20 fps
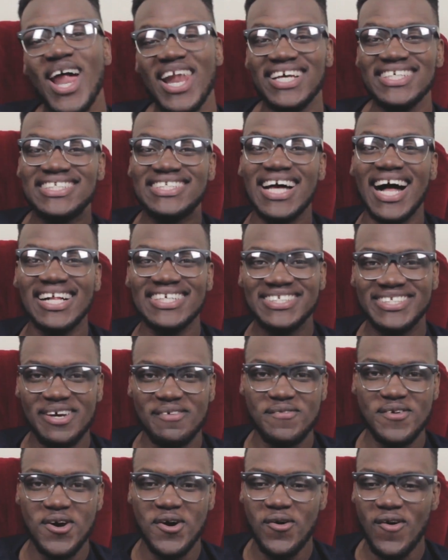one of the stalls
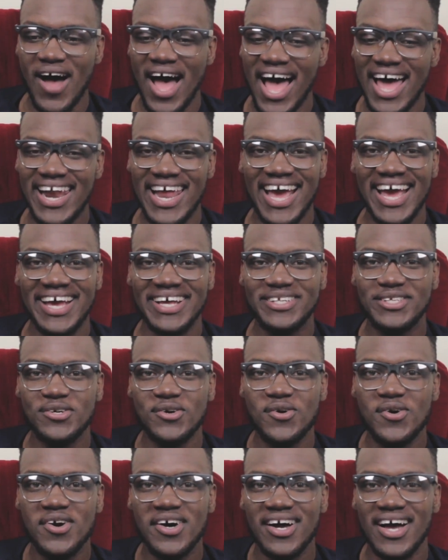them now and I
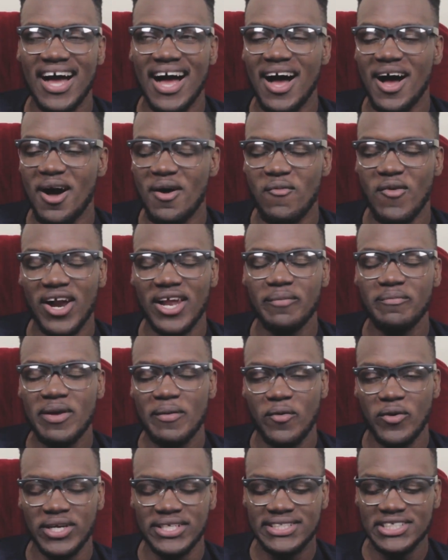took one of the
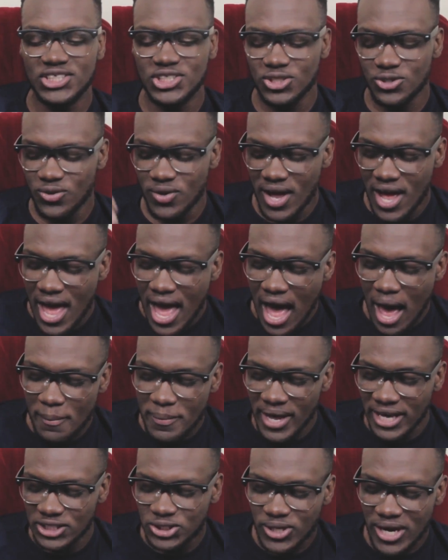people with the tissue, I
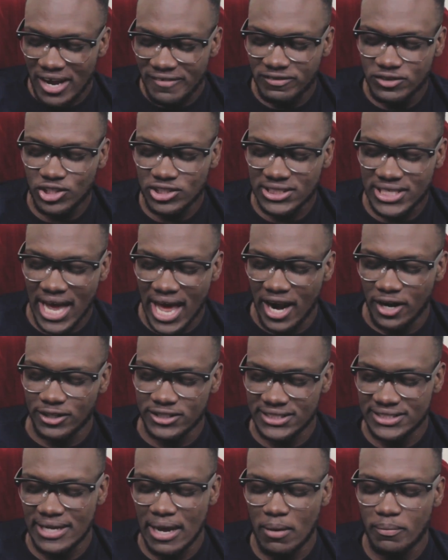mean I try to just kind of
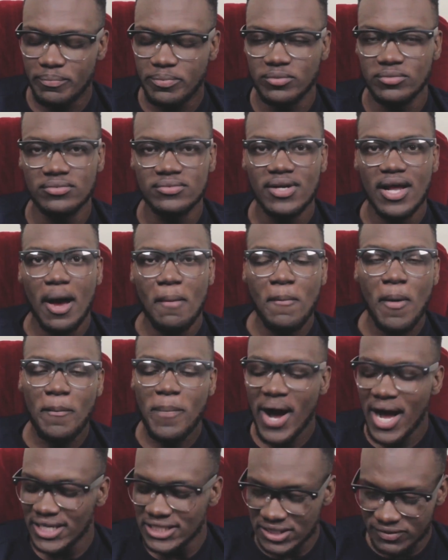just dampen my
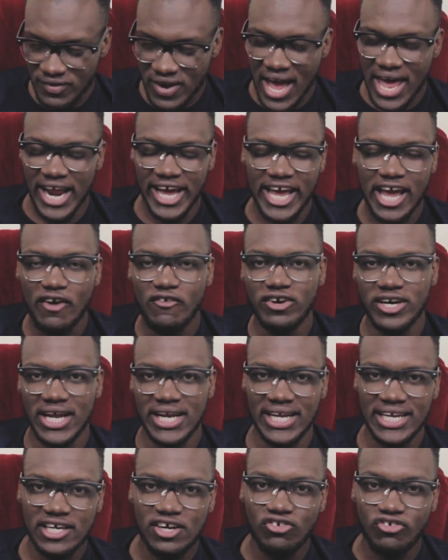pants for kind of get rid
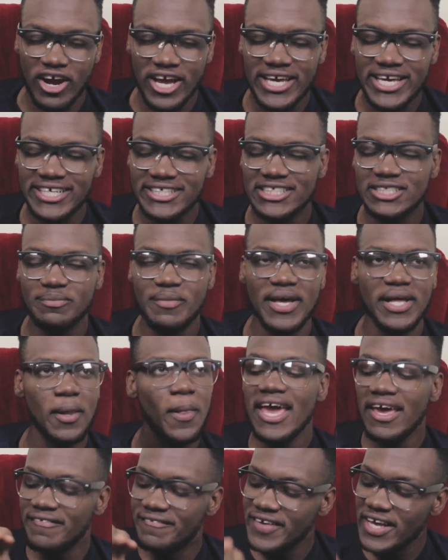of the little ranking
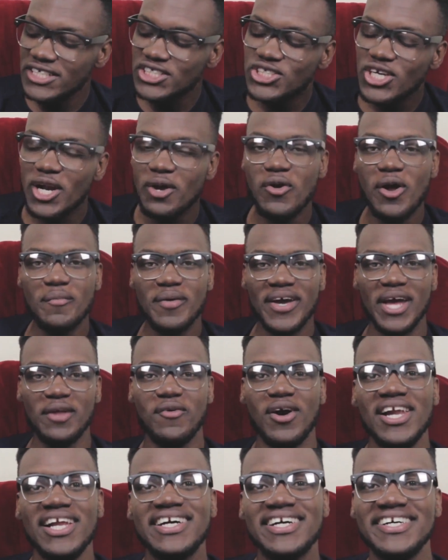smell. Eventually when we get
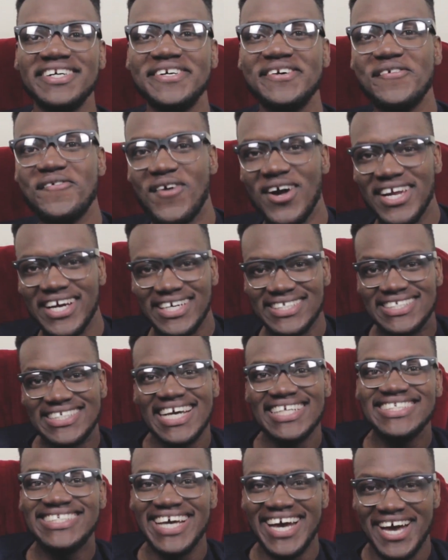one like a
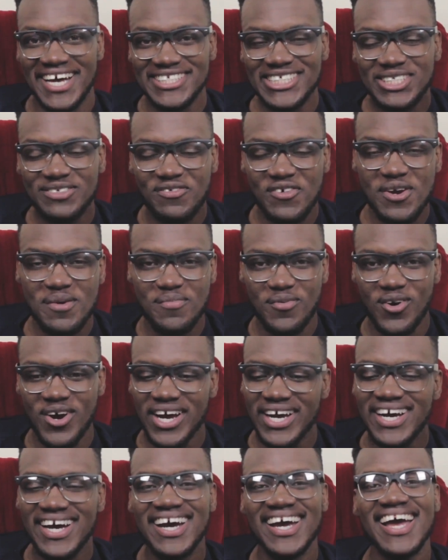10 seconds free
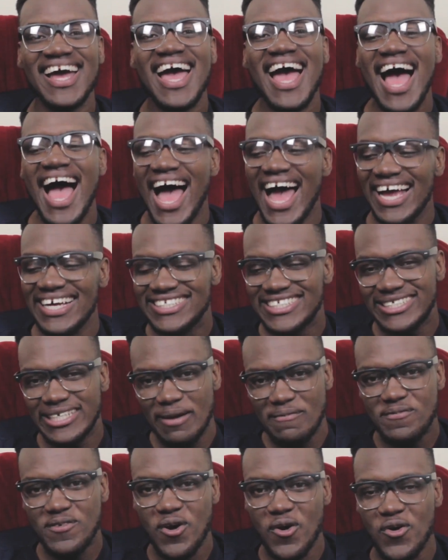break, I
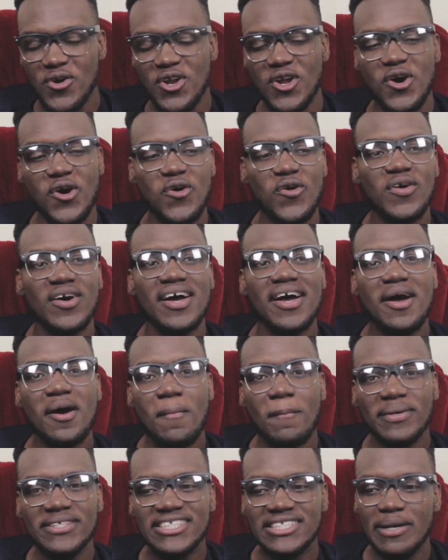stepped out now.
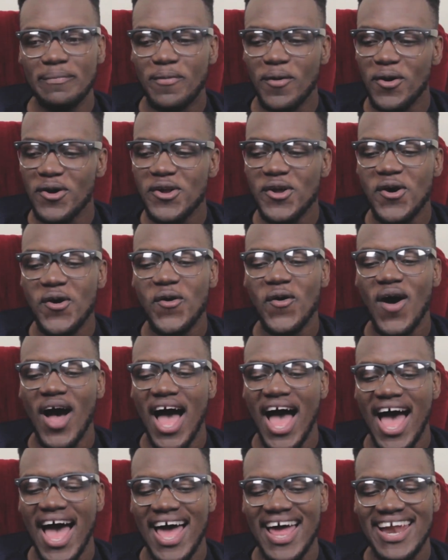I step out now
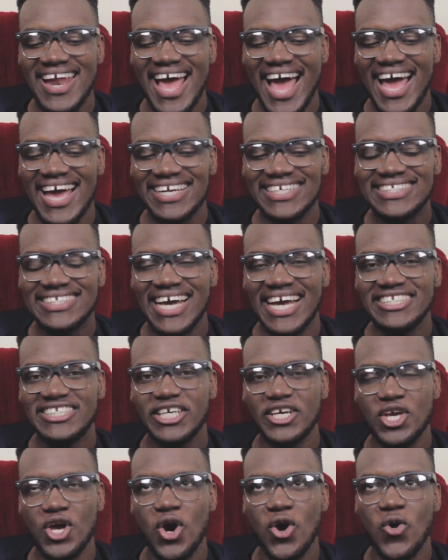and I decide
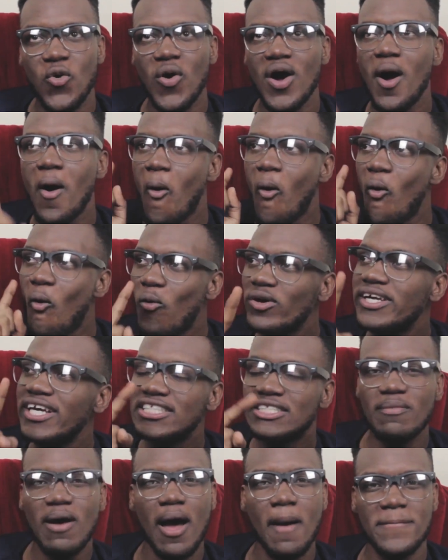so yo, you
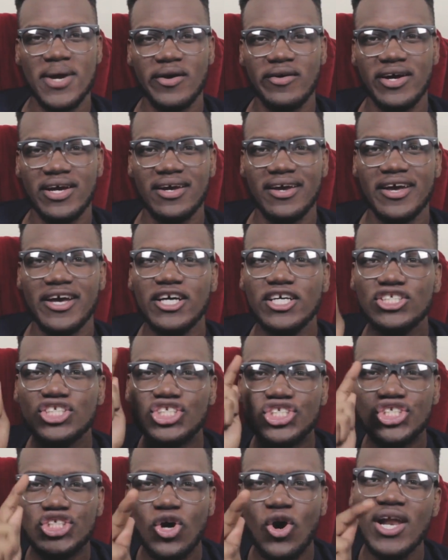smart berry,
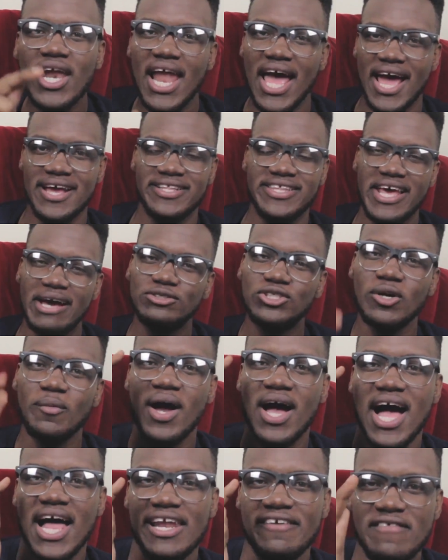sunlight, you have
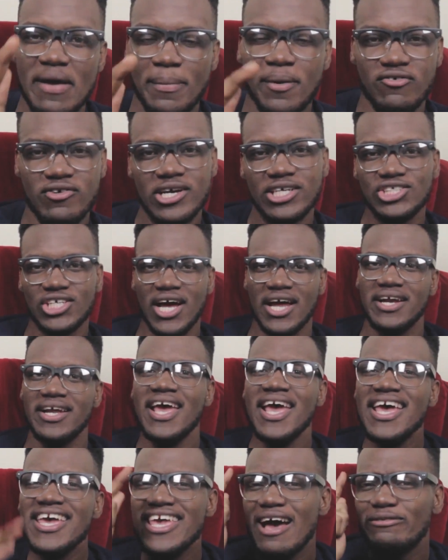something called evaporation,
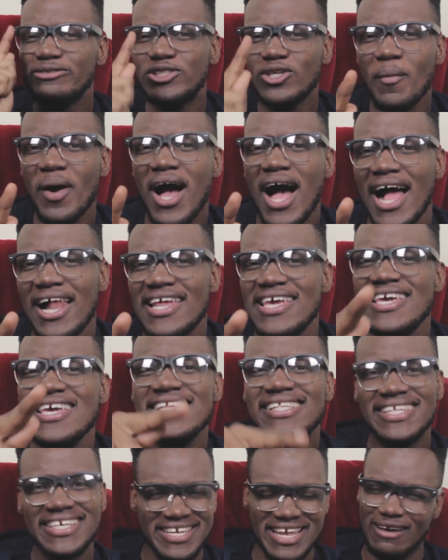you have something called
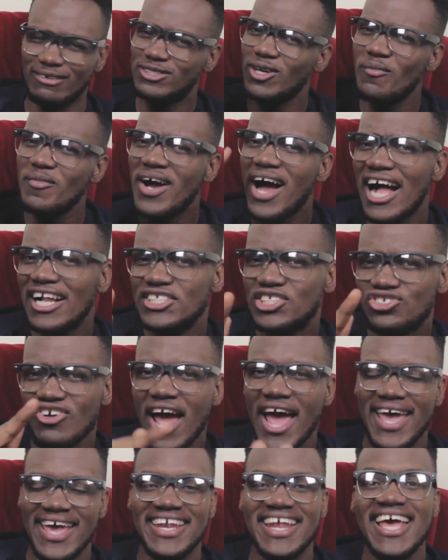heating, you have something called
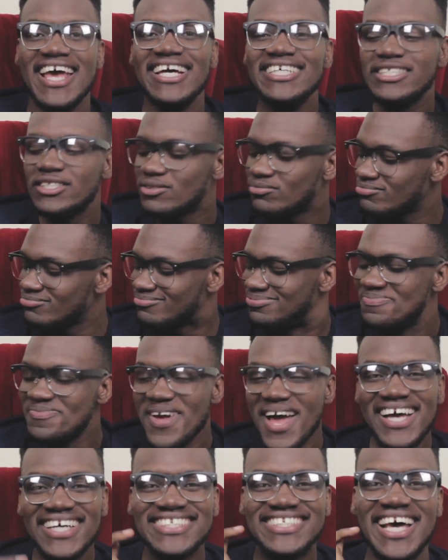drying.
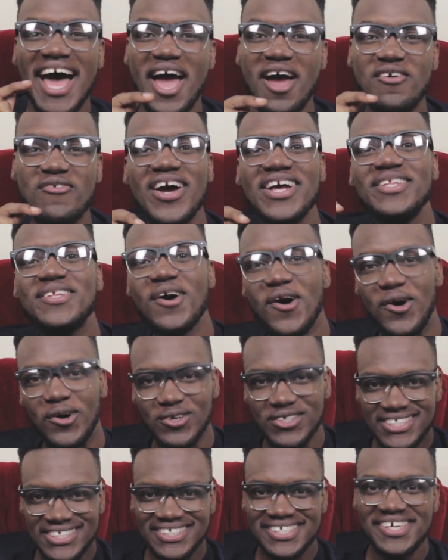So I went
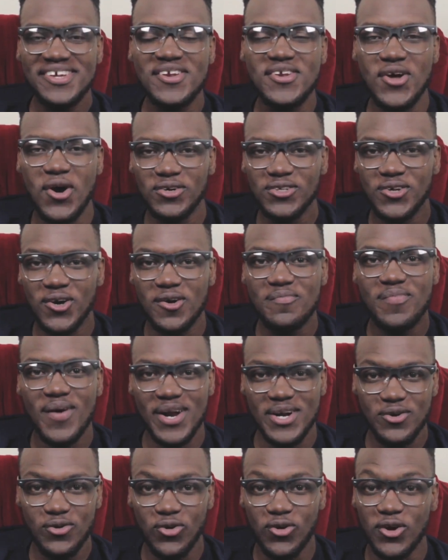out downtown
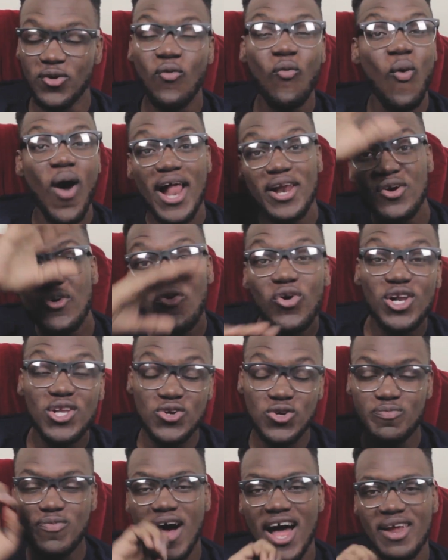Ponder Road while the whole
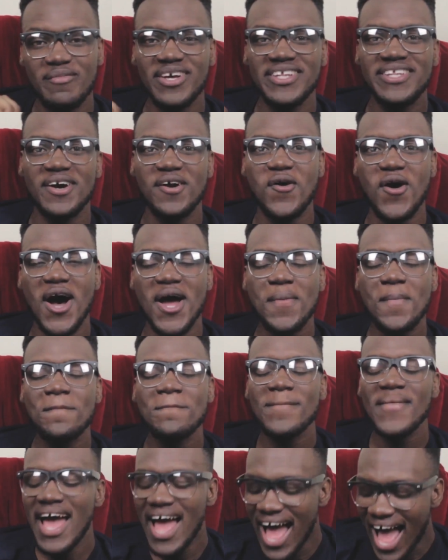youth parliament are gone
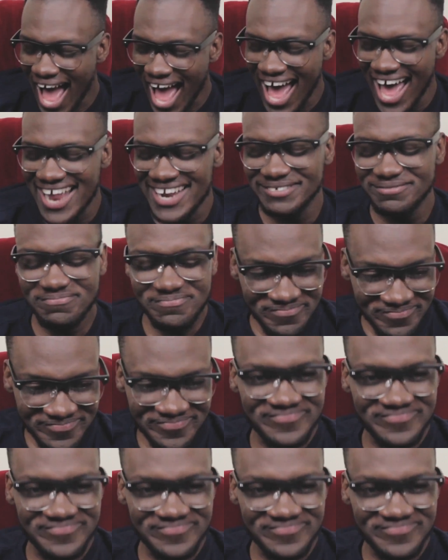and